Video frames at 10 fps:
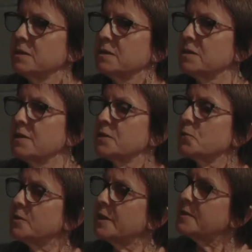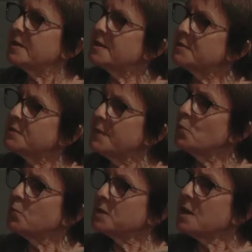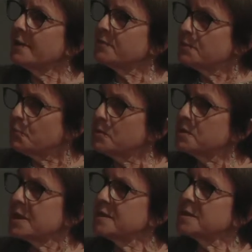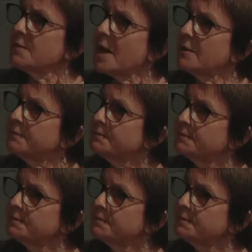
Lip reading: So there seems to be more time to process somehow.